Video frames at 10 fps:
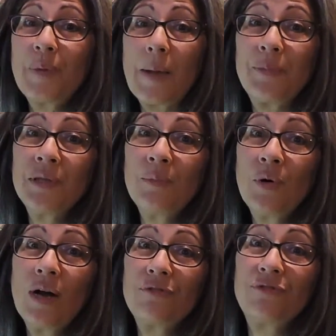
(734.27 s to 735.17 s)
popping them
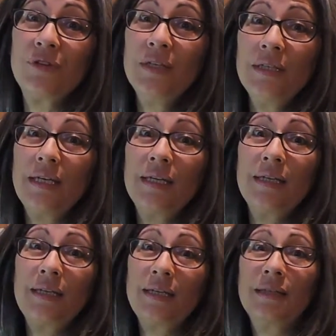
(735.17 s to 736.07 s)
off
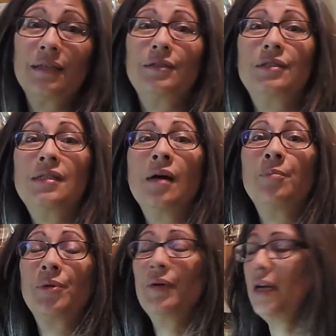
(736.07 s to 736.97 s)
in the
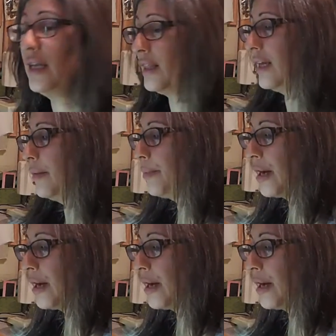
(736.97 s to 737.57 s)
dump or anything,